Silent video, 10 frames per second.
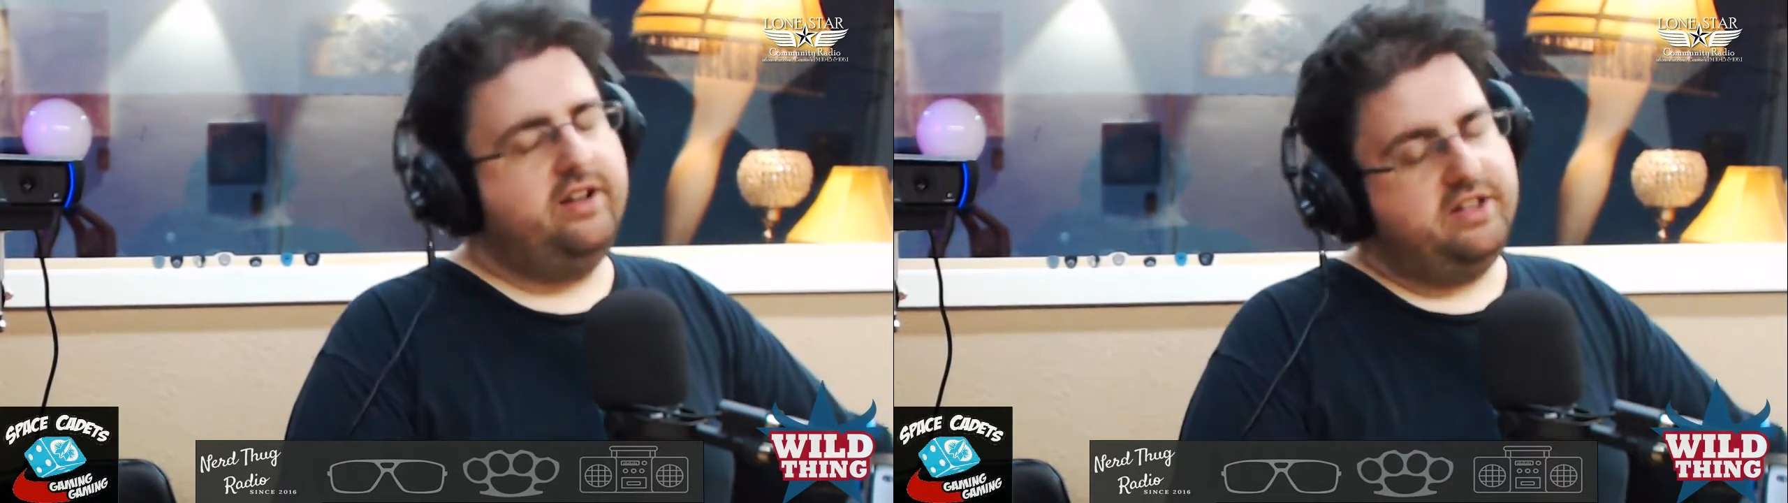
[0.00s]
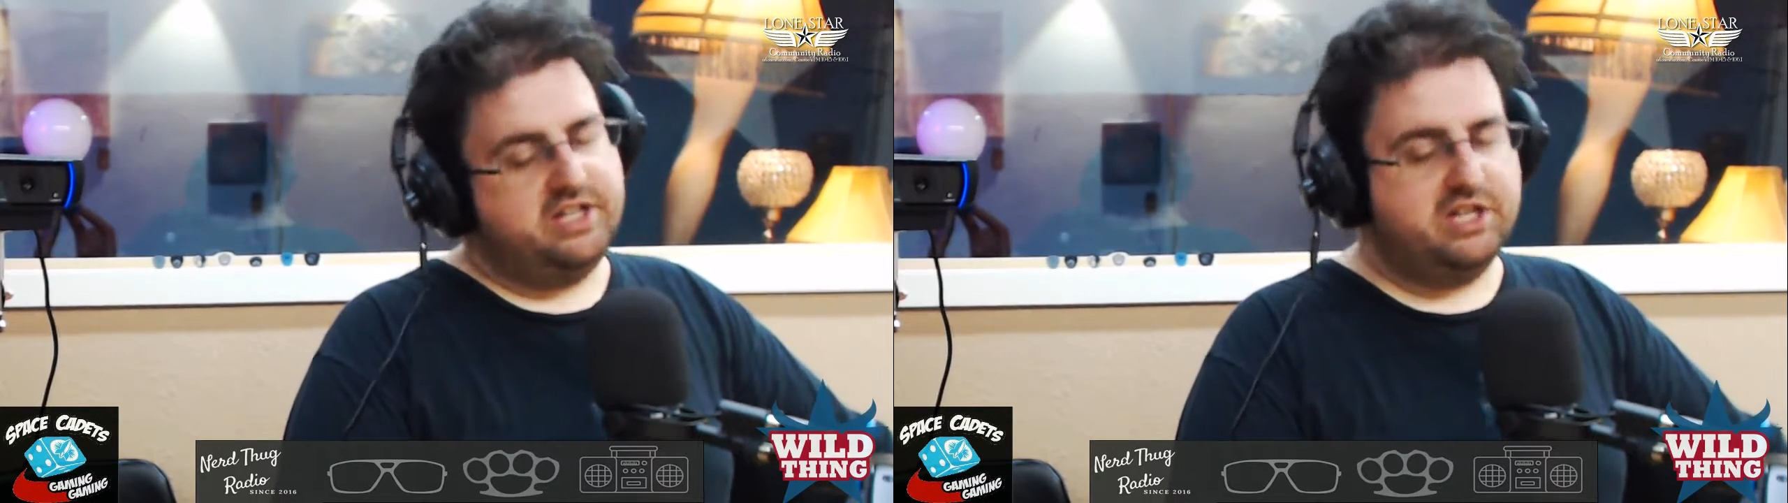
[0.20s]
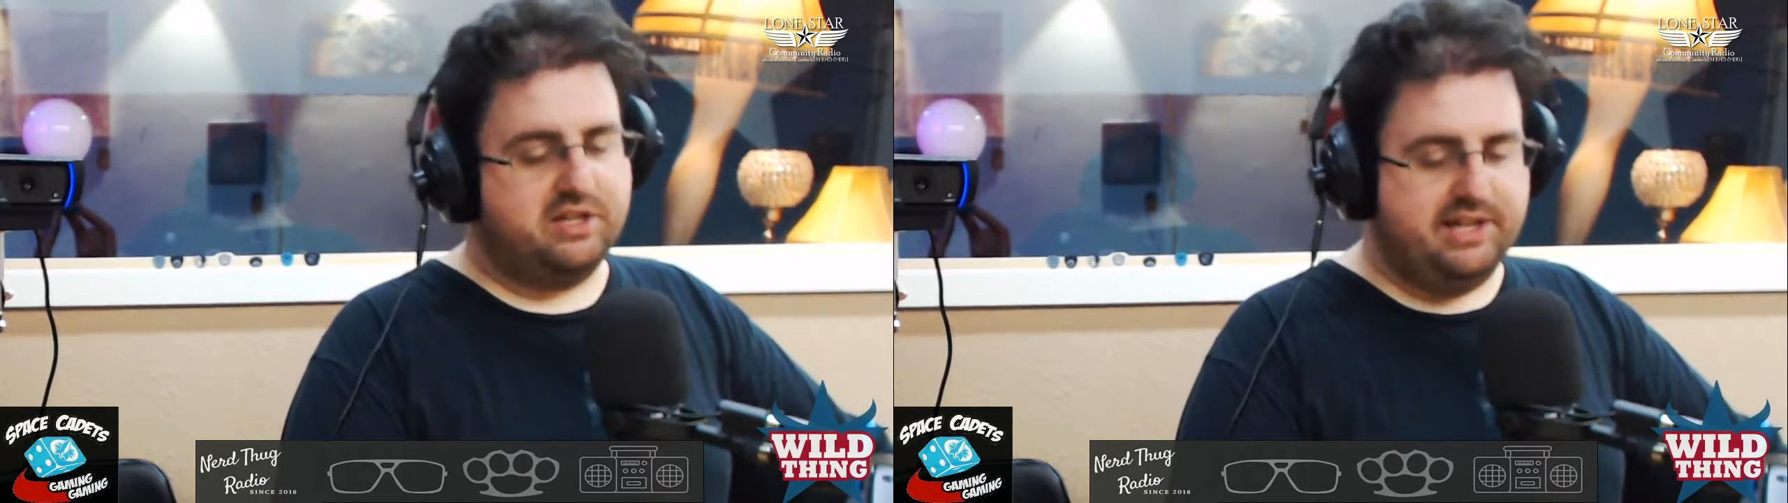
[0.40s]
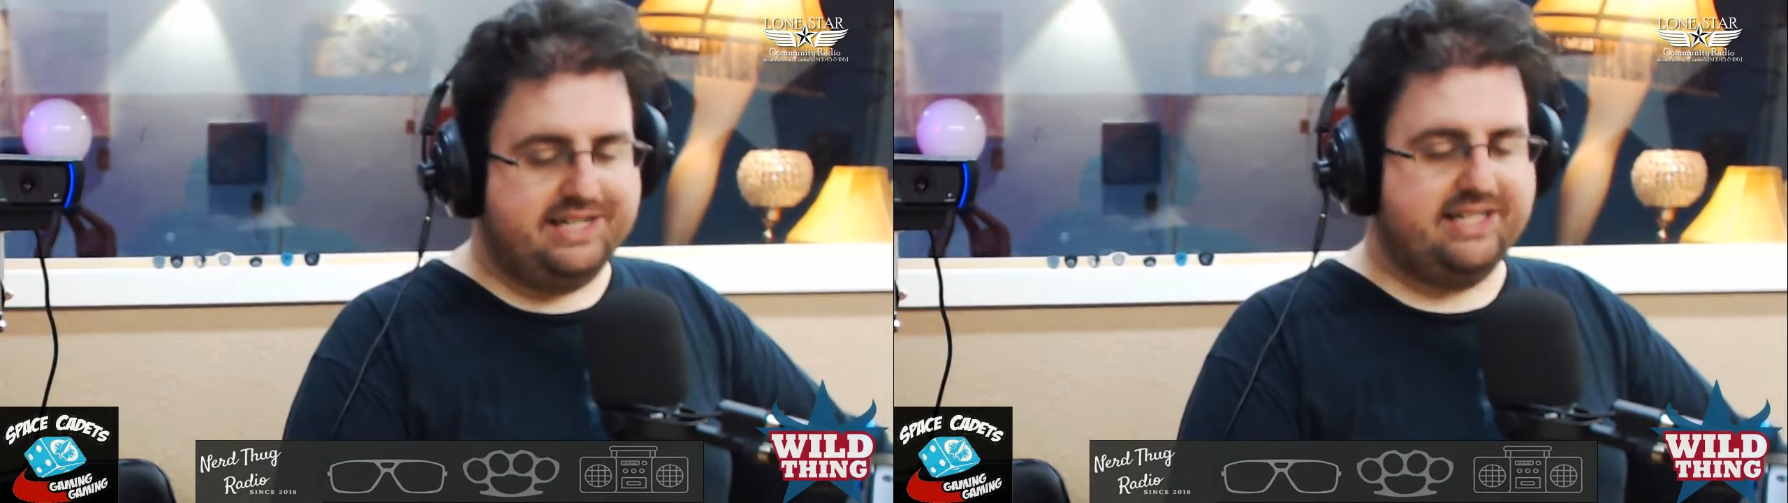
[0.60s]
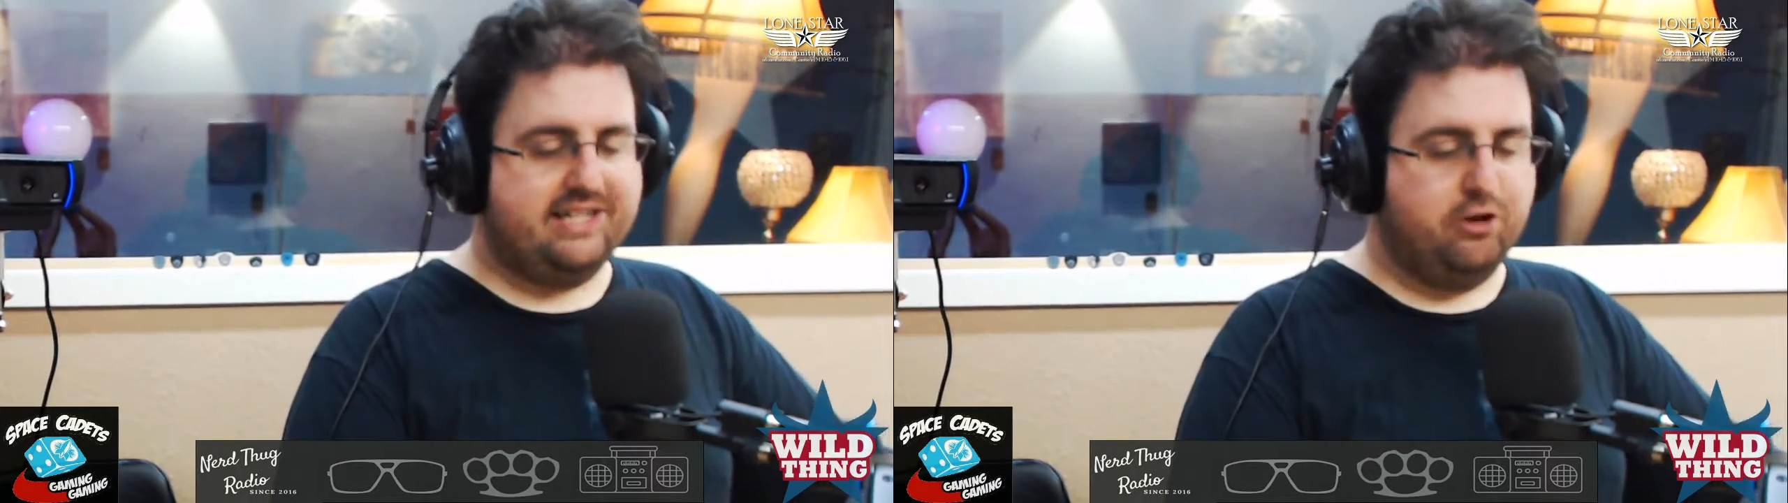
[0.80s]
This is the
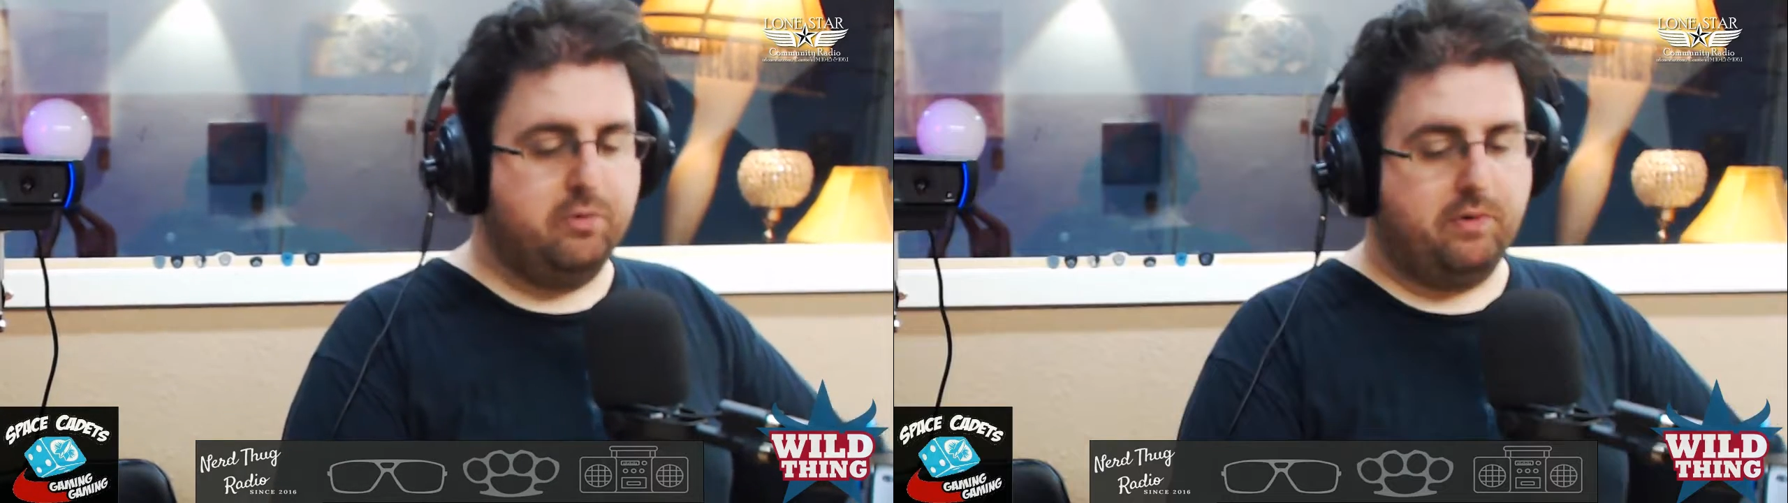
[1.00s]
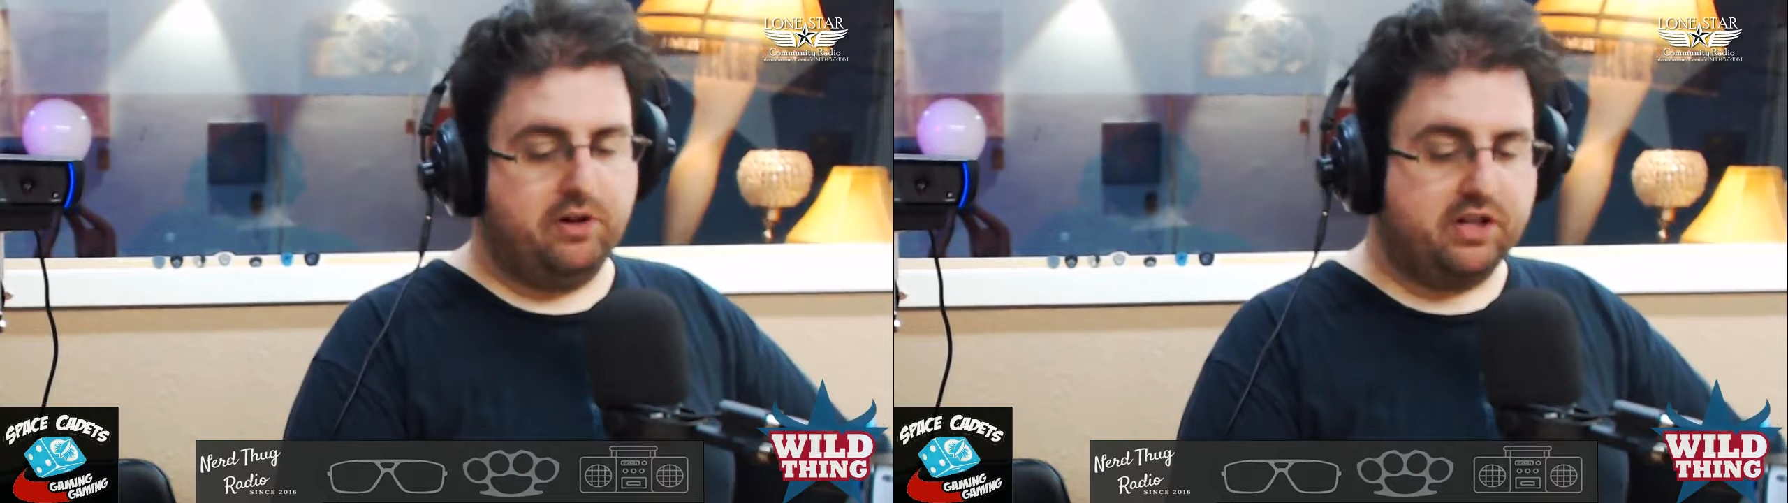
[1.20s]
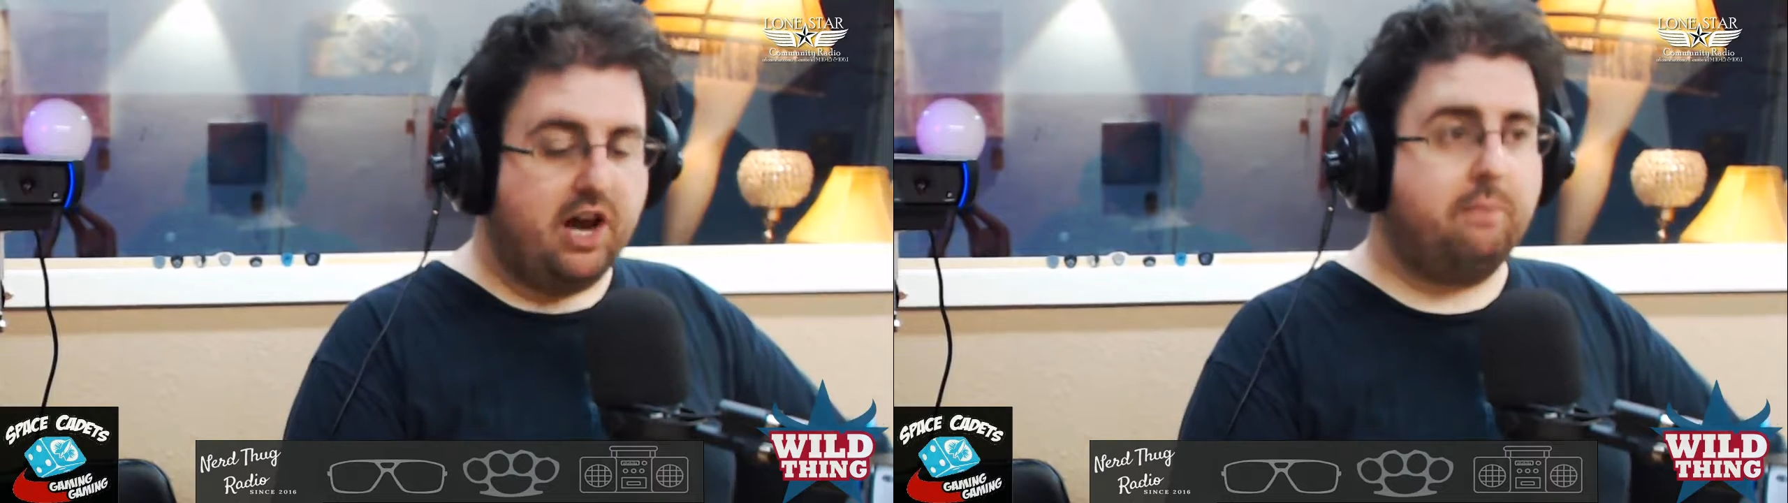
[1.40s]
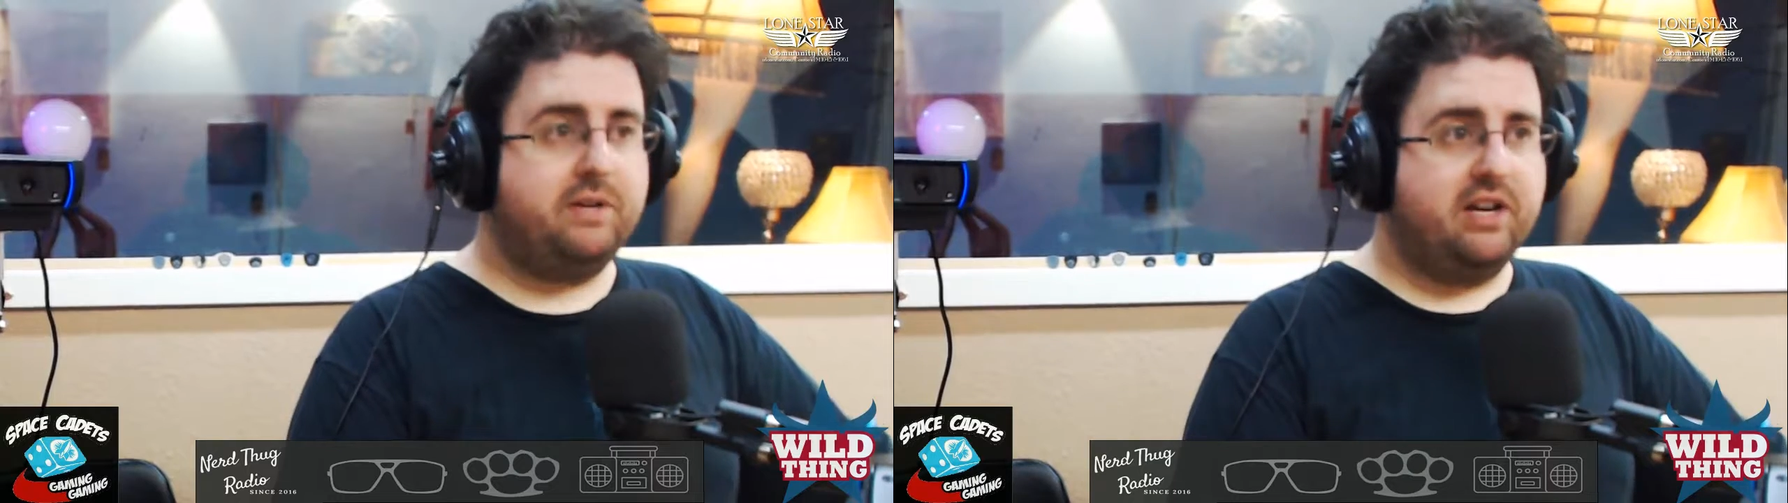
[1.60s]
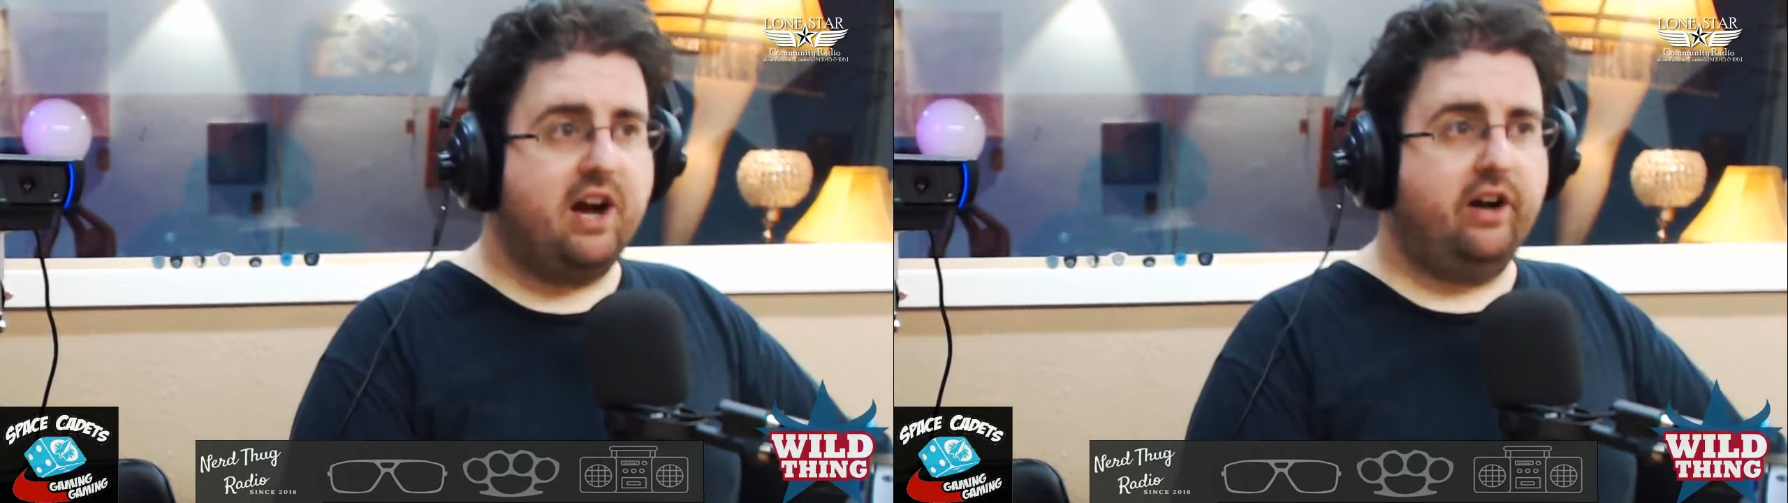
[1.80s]
stupid part. The cop
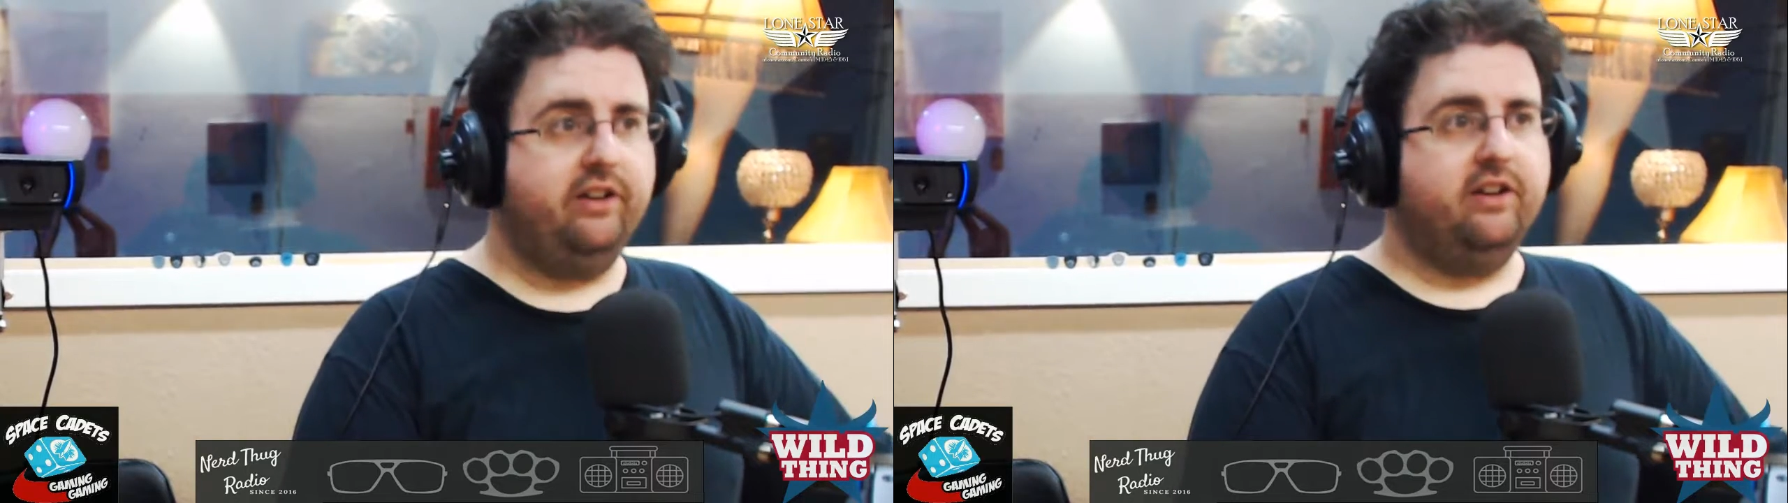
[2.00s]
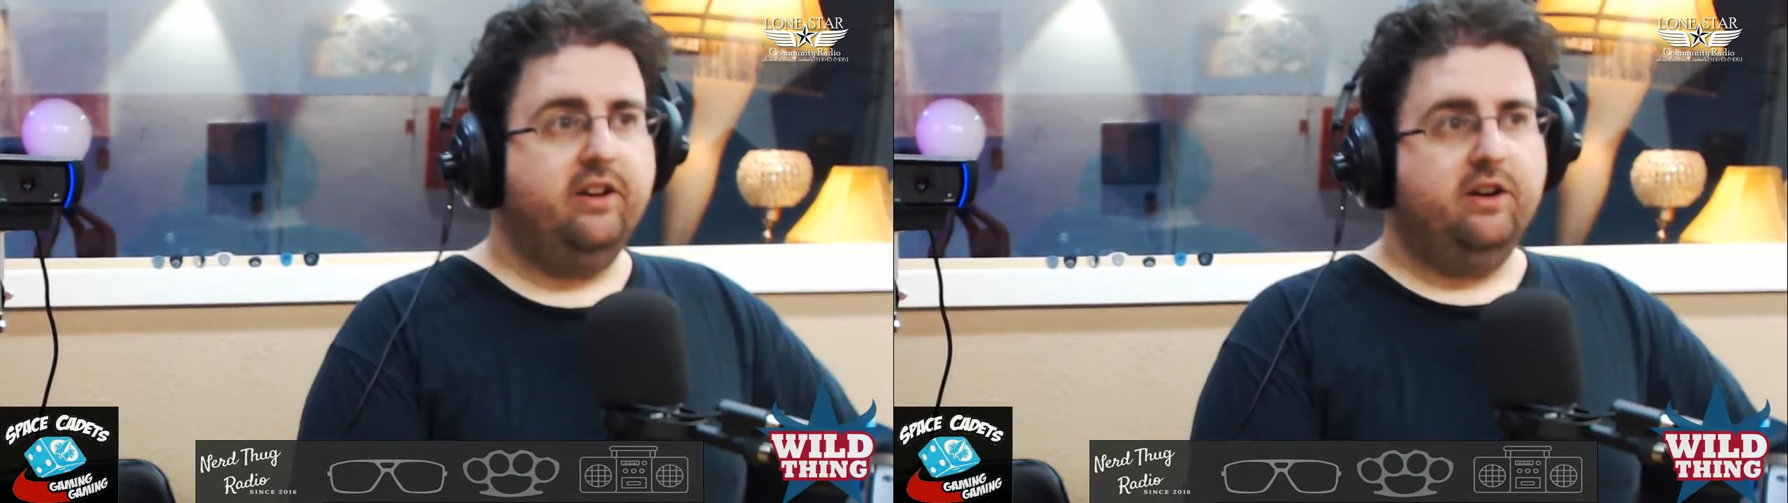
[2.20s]
did not